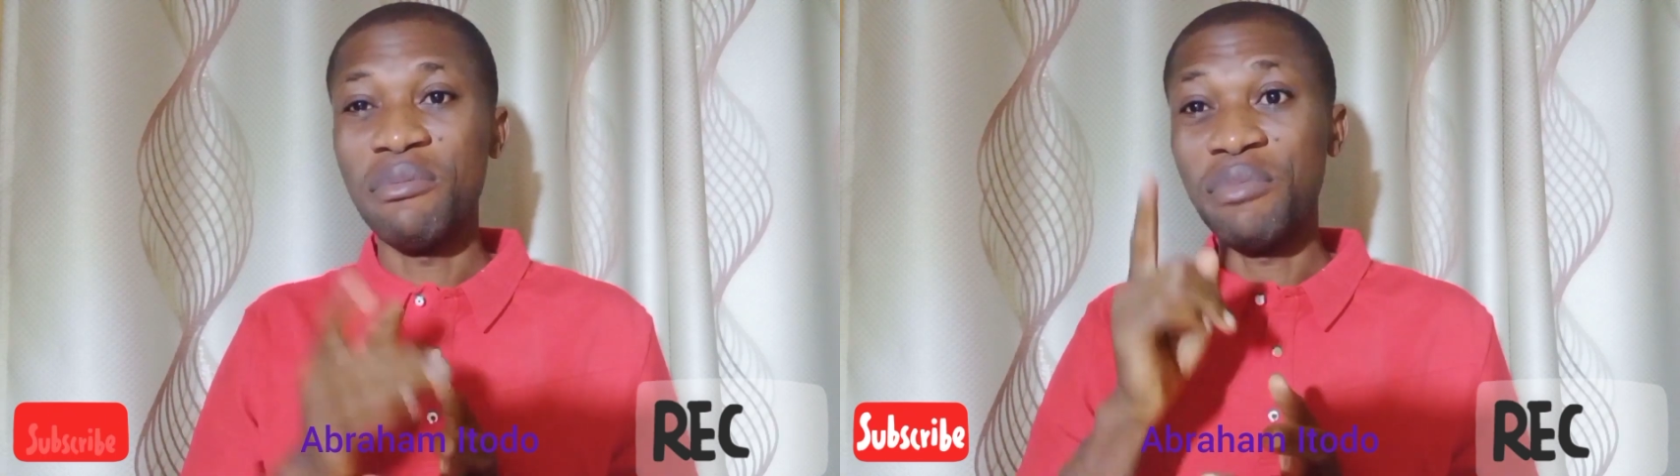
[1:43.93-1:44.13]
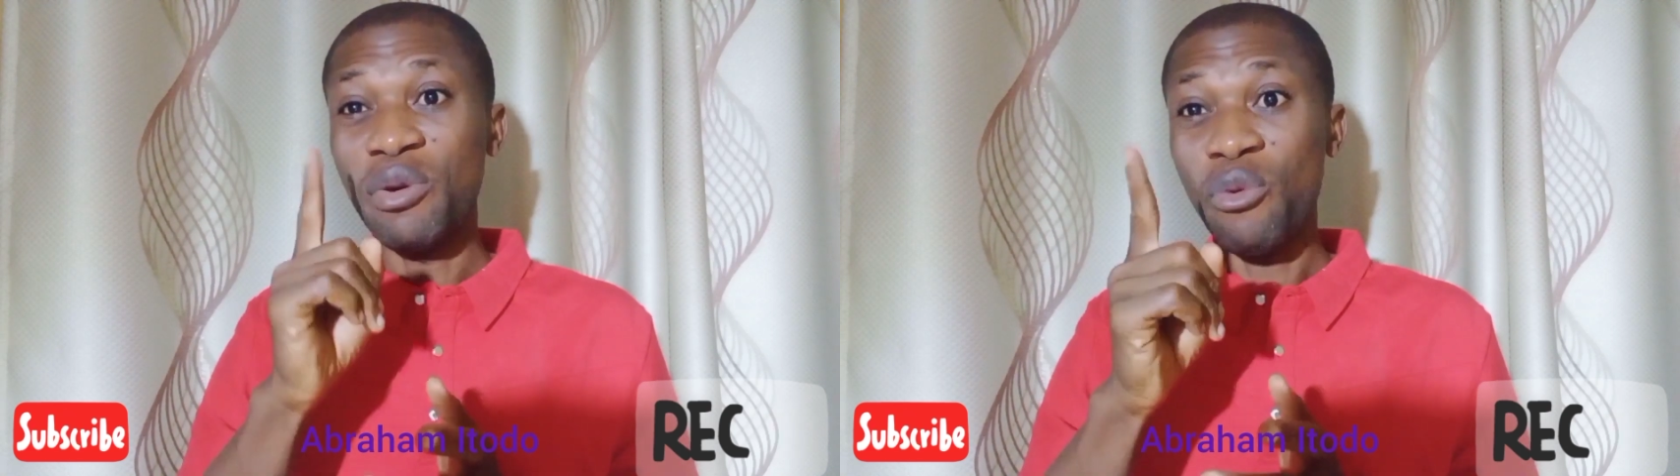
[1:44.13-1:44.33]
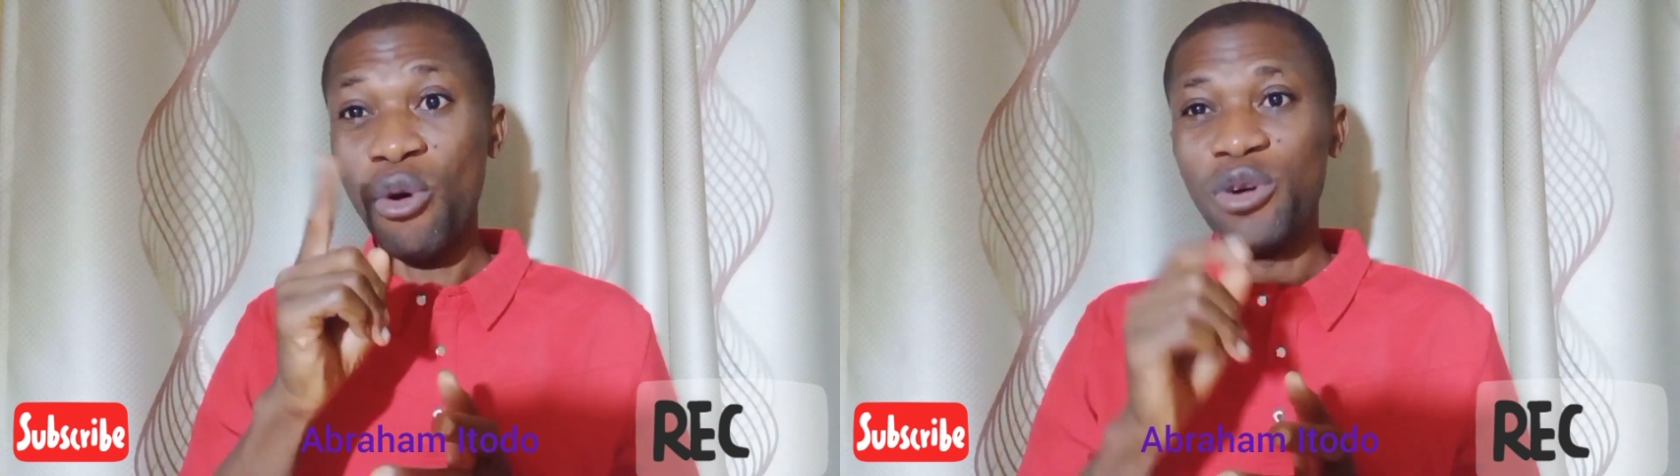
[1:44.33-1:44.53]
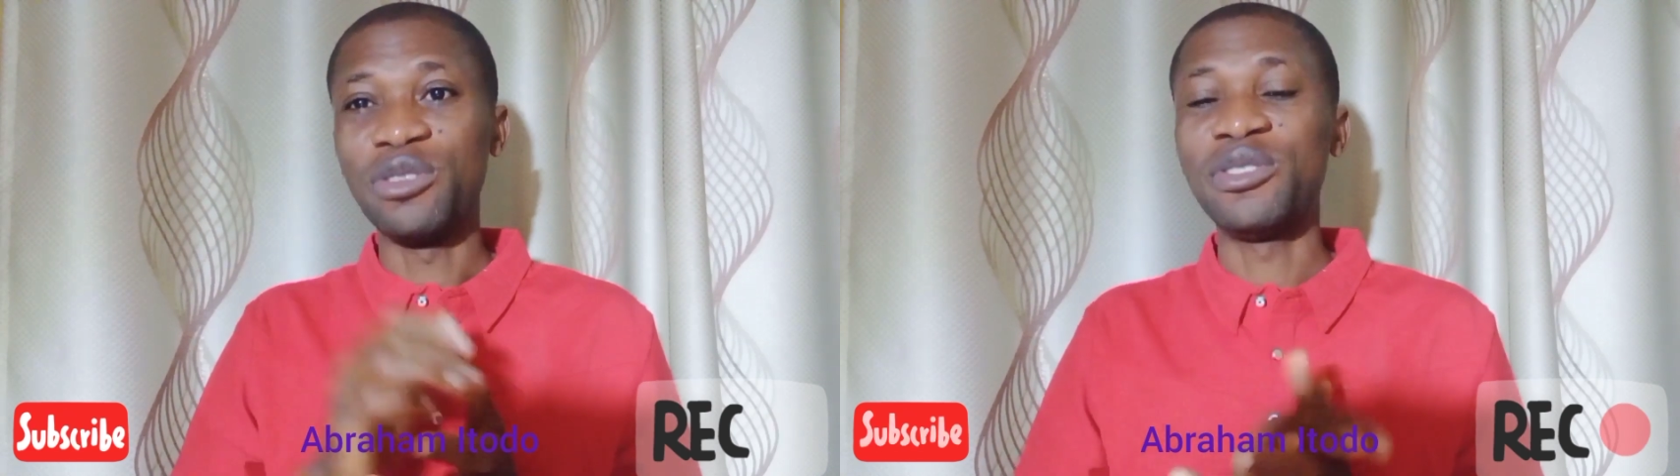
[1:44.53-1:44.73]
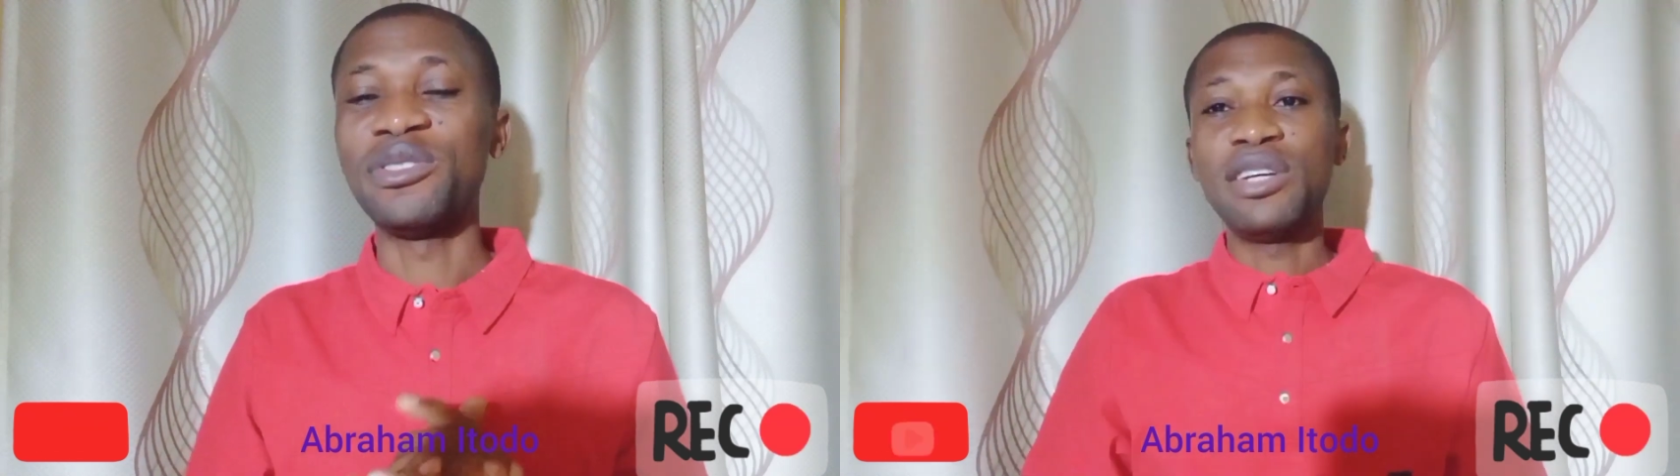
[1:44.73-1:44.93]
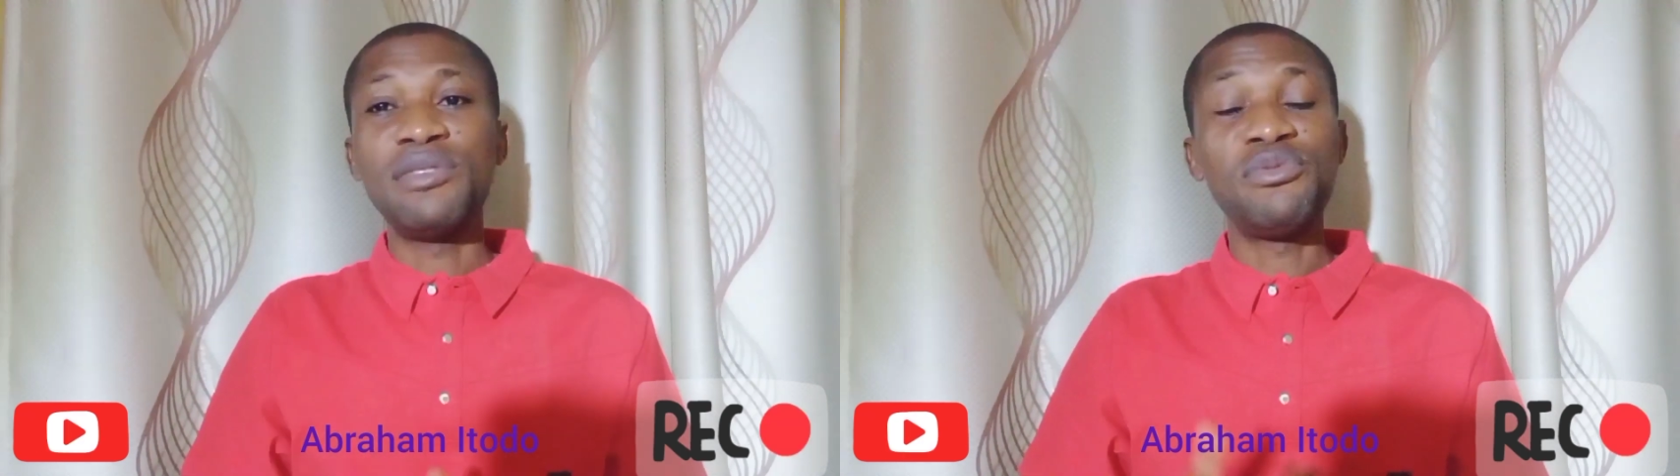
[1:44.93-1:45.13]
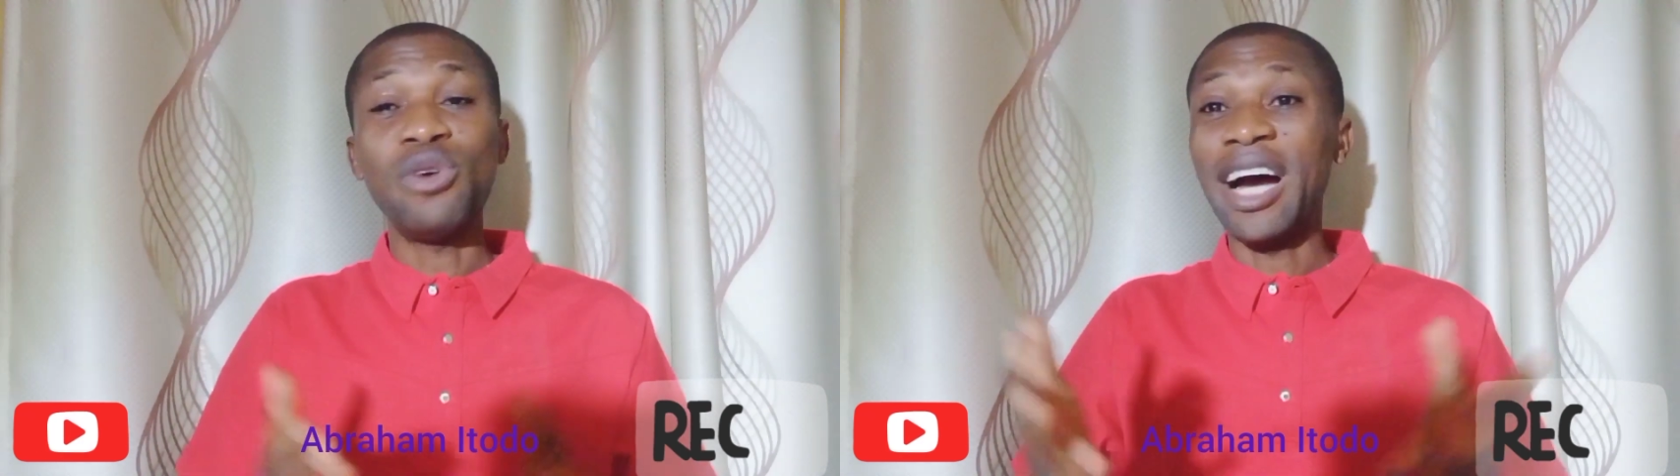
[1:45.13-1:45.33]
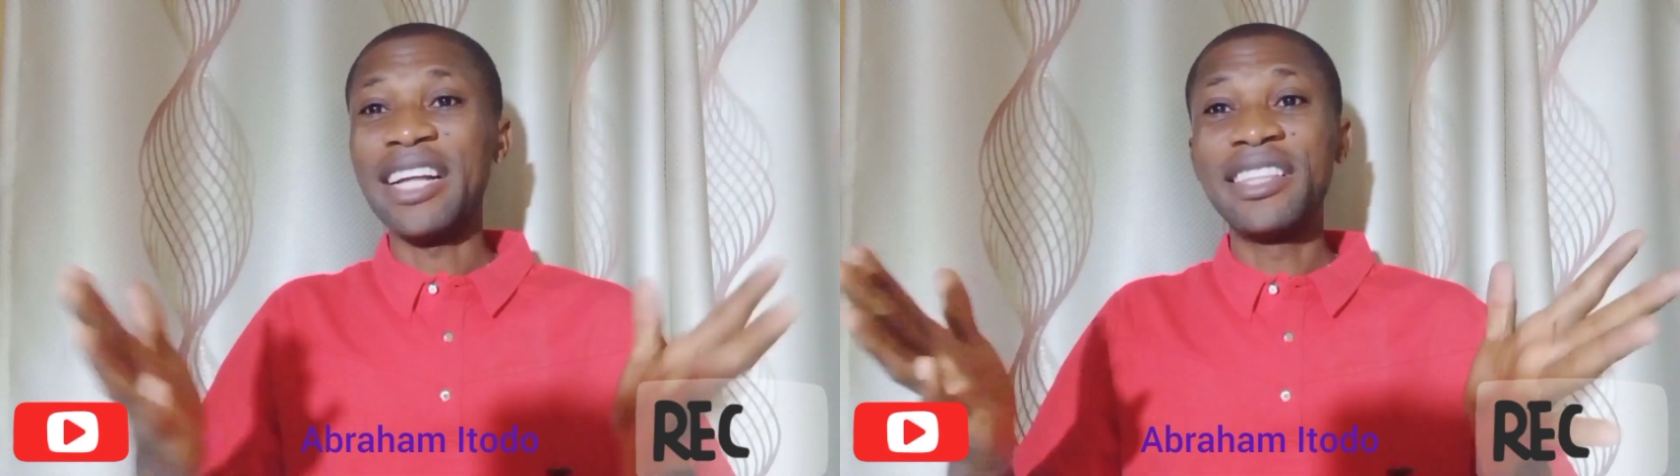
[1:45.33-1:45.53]
Be warned. If
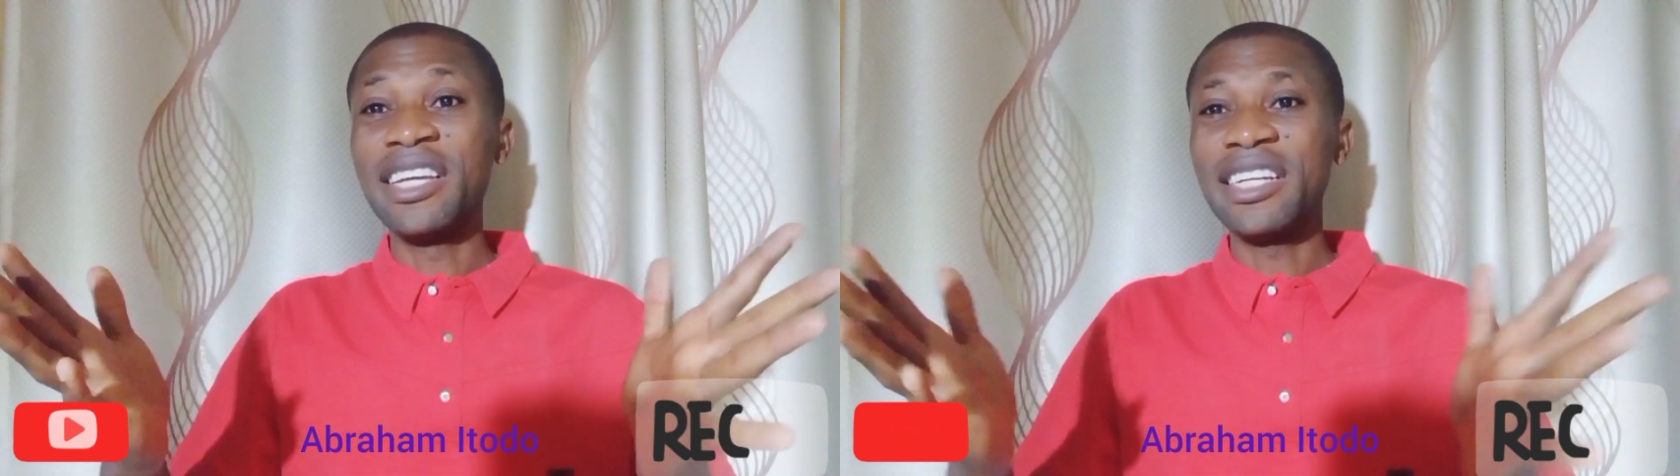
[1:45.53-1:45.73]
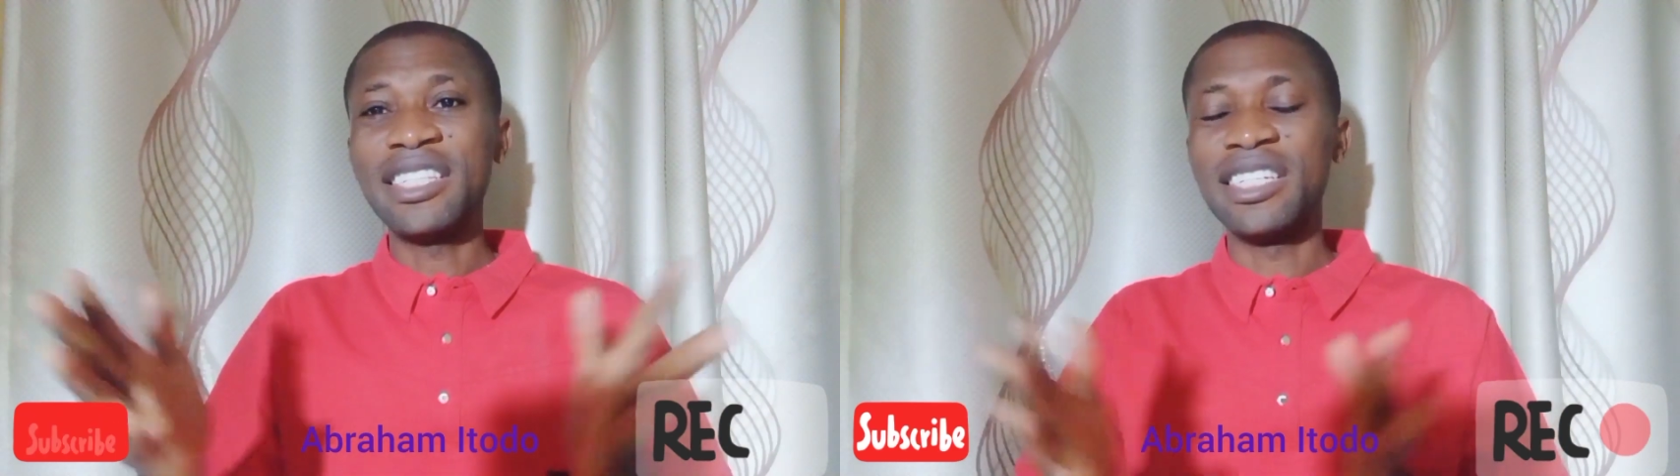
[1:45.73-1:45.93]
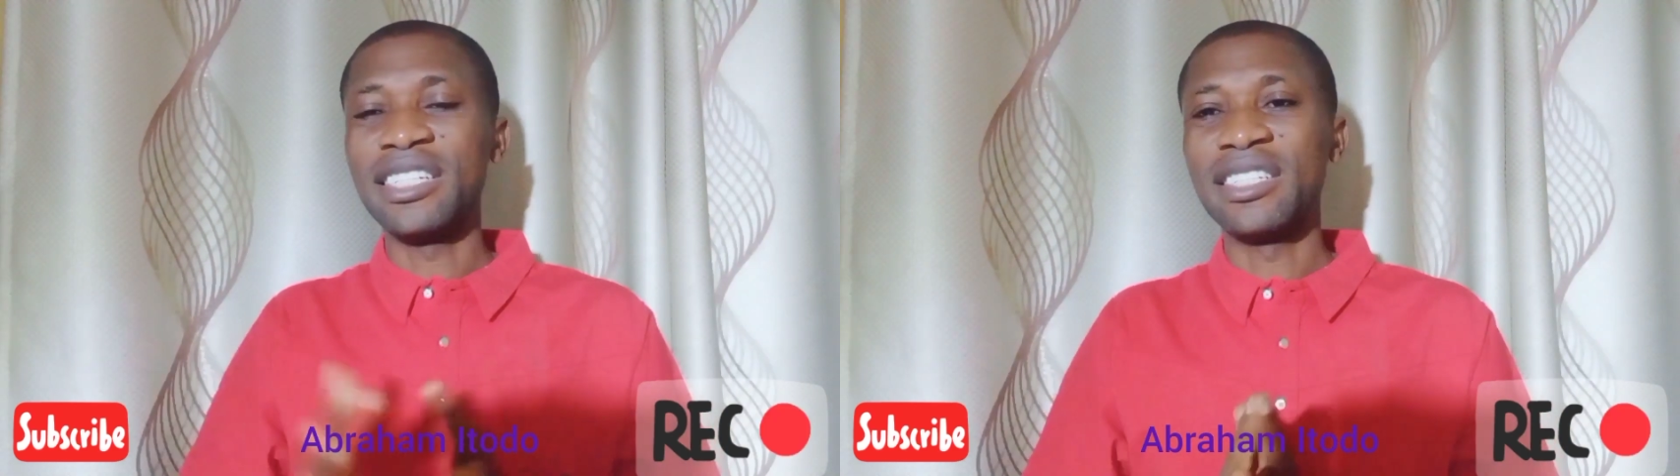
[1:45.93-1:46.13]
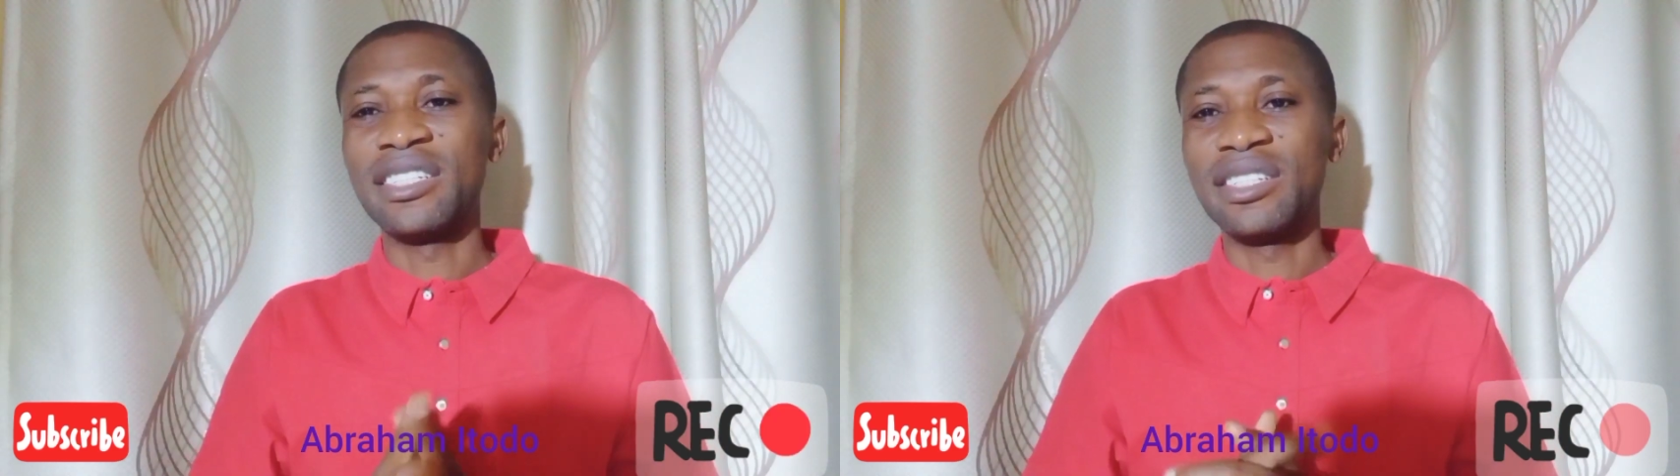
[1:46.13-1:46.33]
you are dating